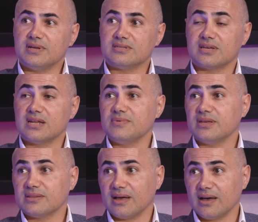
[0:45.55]
it's going to be
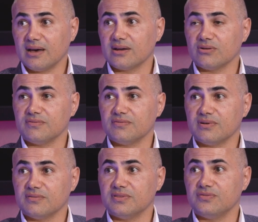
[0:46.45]
at the heart
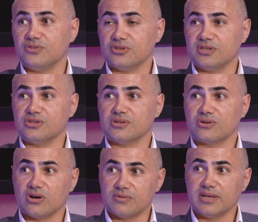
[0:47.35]
of the future digital
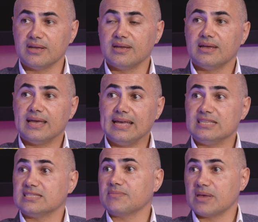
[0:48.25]
economy in
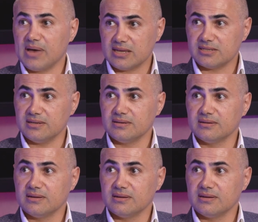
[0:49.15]
some capacity.